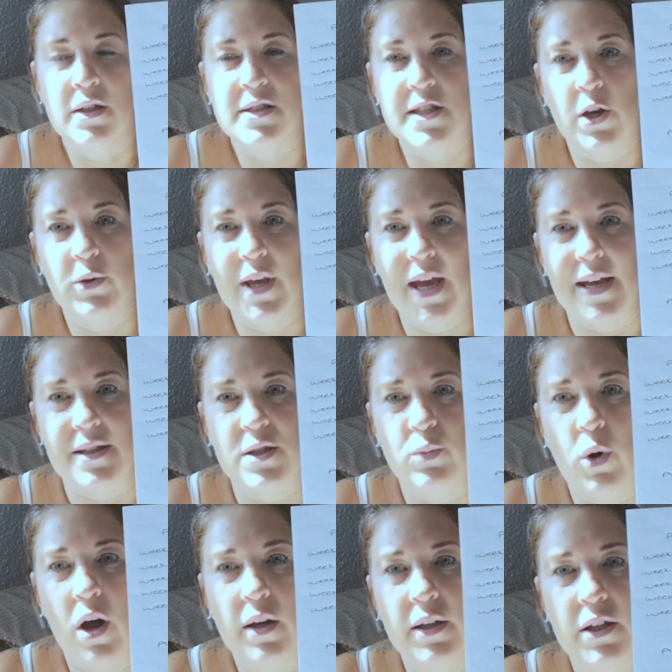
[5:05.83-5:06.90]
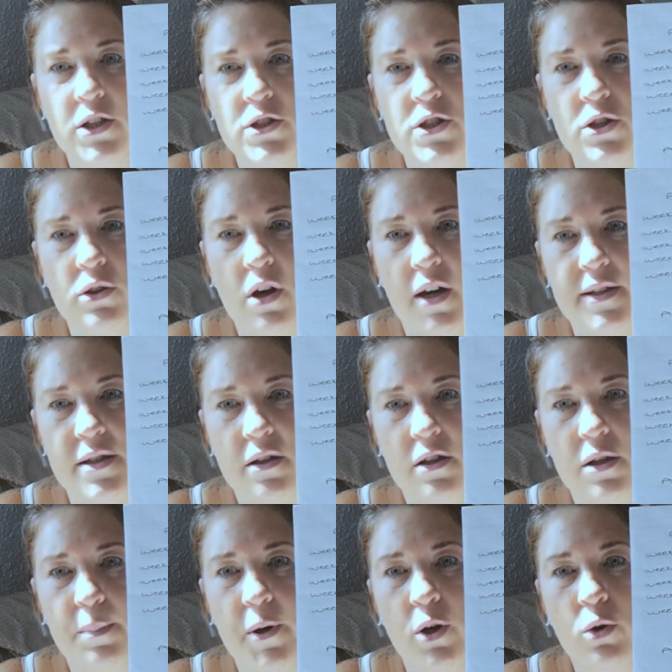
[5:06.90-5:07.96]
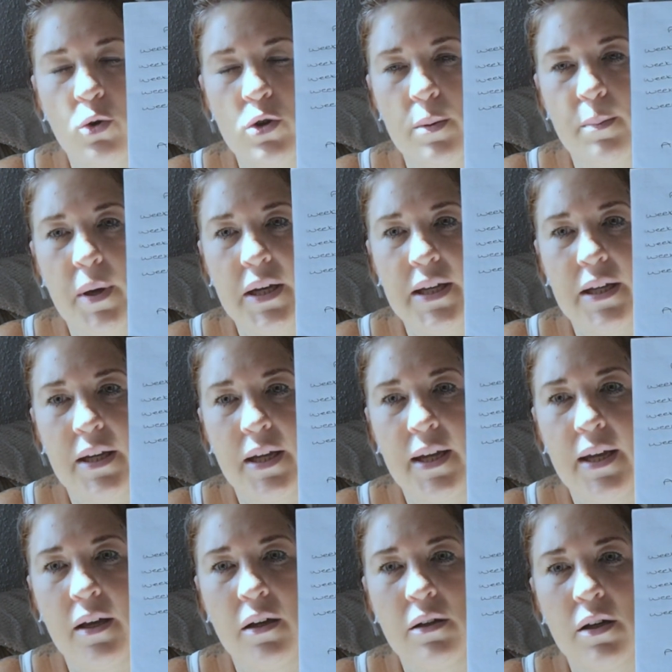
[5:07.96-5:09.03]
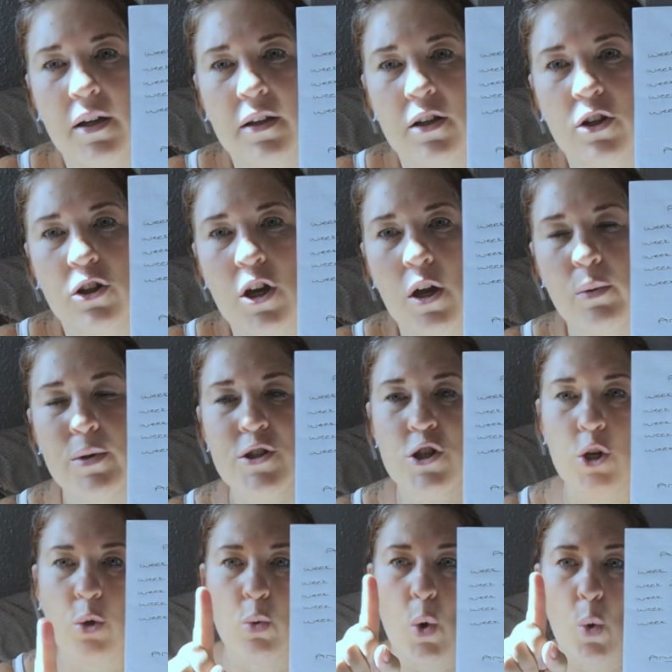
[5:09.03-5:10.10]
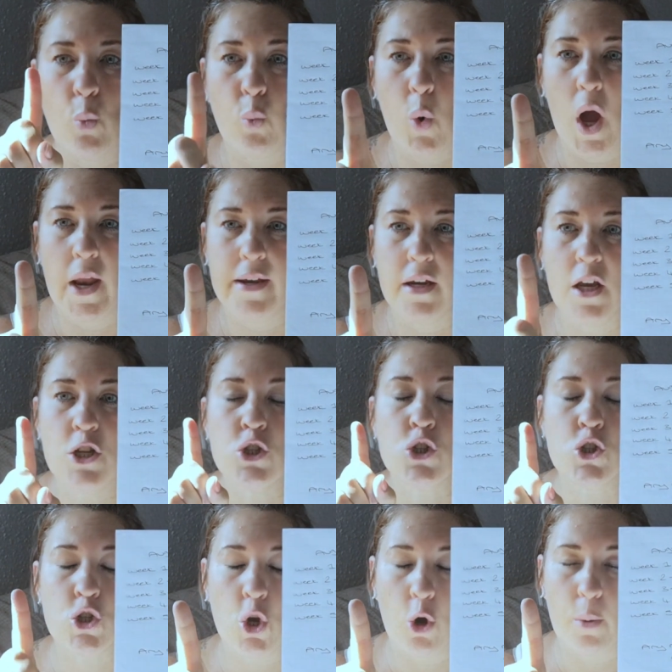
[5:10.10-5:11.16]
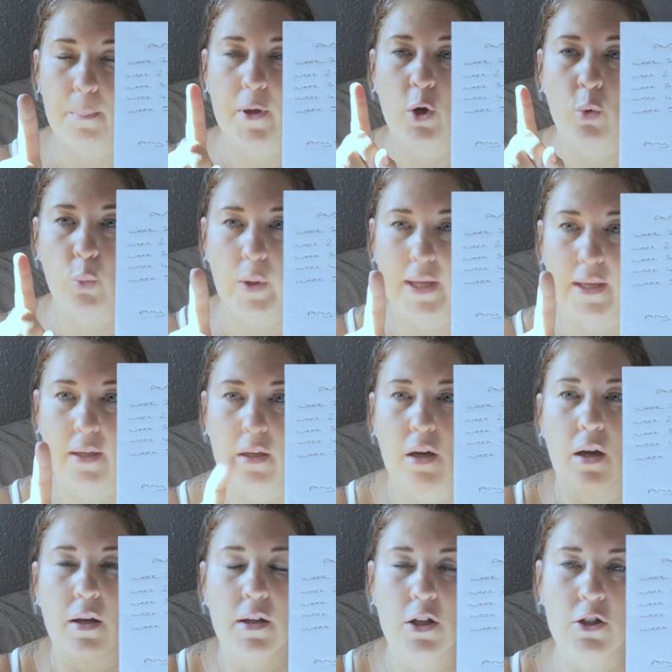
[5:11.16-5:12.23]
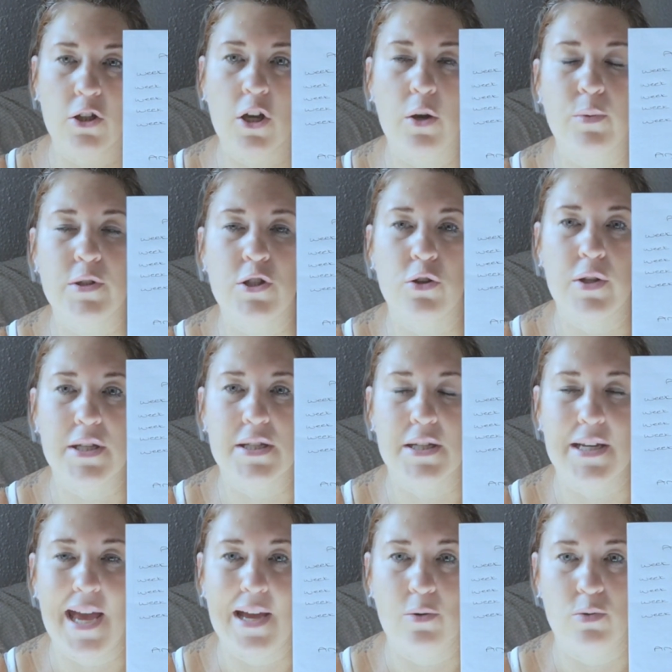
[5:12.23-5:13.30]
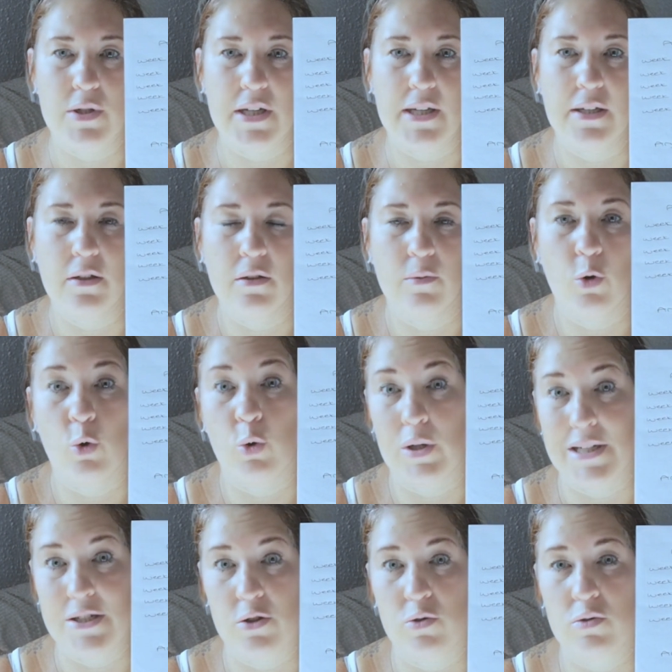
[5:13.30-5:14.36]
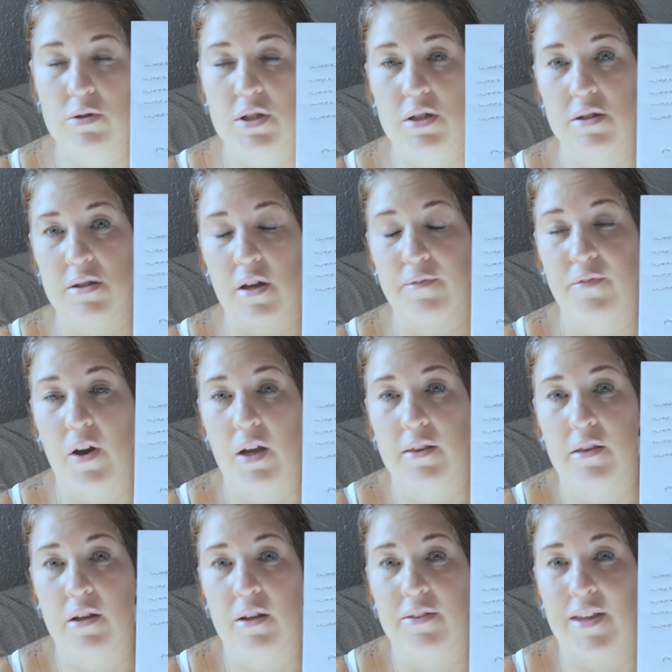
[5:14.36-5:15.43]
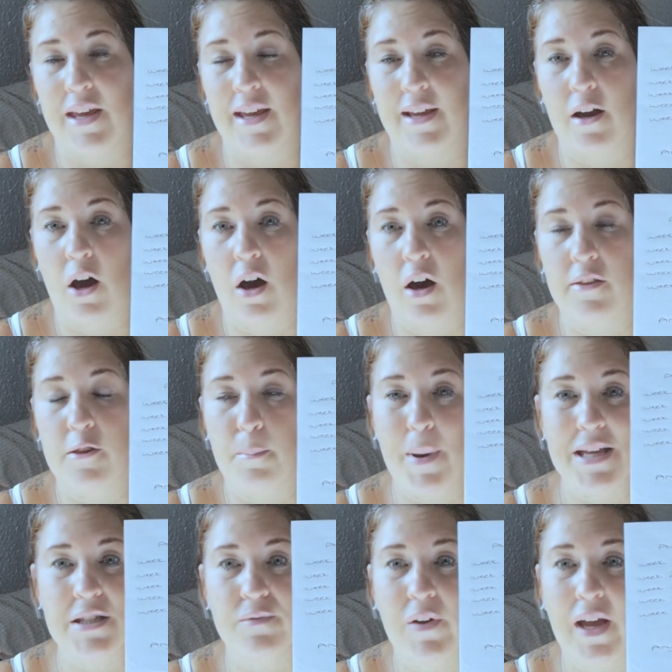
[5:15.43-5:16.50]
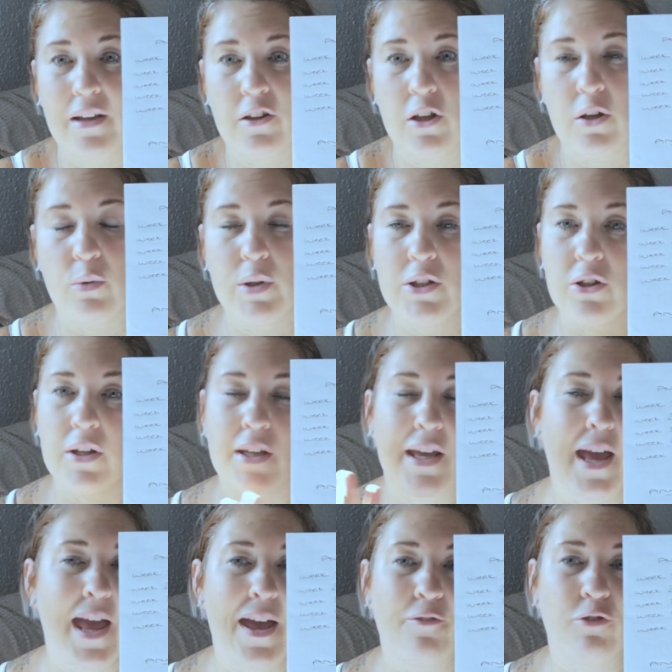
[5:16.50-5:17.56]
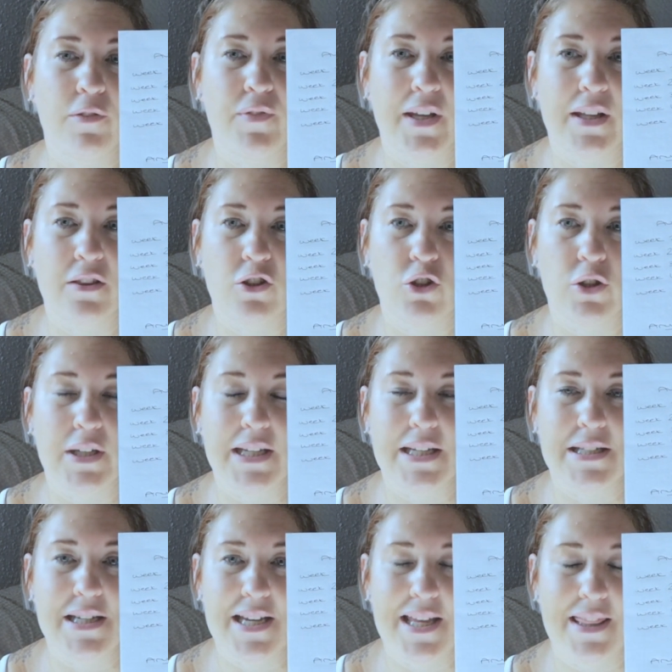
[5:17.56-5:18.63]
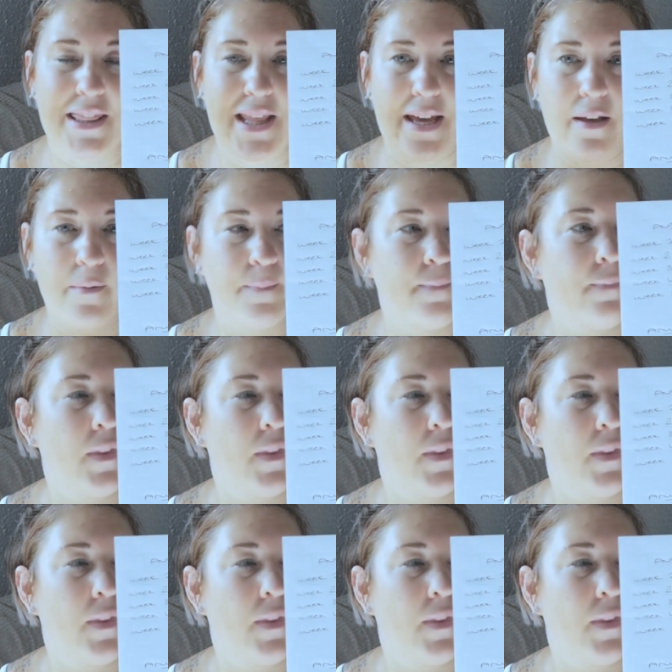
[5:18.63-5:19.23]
So yes, what I'm going to do, guys, I'm going to put all the money in here. I'm going to go and do one shop a week. I'm going to go and do this in Aldi or Lidl's because I find that they are the best value and you can get everything that you need in there.